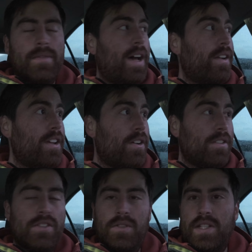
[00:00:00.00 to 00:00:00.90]
down here
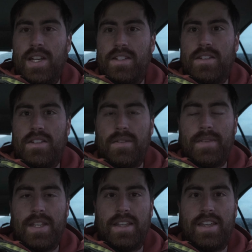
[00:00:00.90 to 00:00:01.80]
to test some of
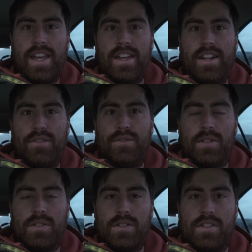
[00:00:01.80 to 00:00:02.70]
the KNF
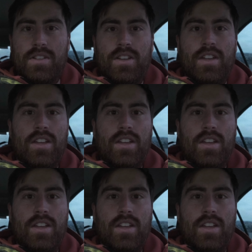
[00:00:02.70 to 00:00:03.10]
filters.